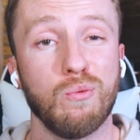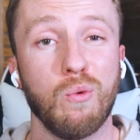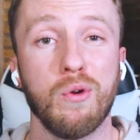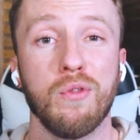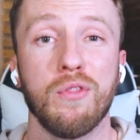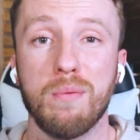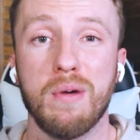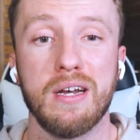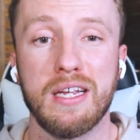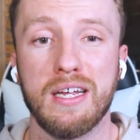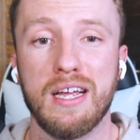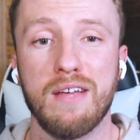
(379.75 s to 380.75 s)
it's worth the
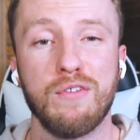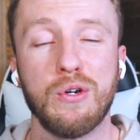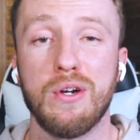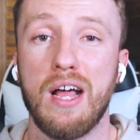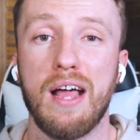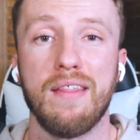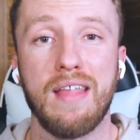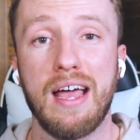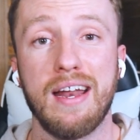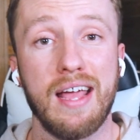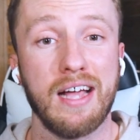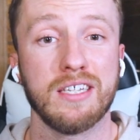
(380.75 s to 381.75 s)
money if you're not
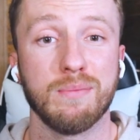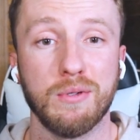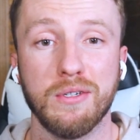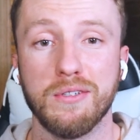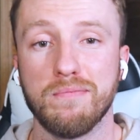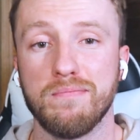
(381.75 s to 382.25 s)
that expert.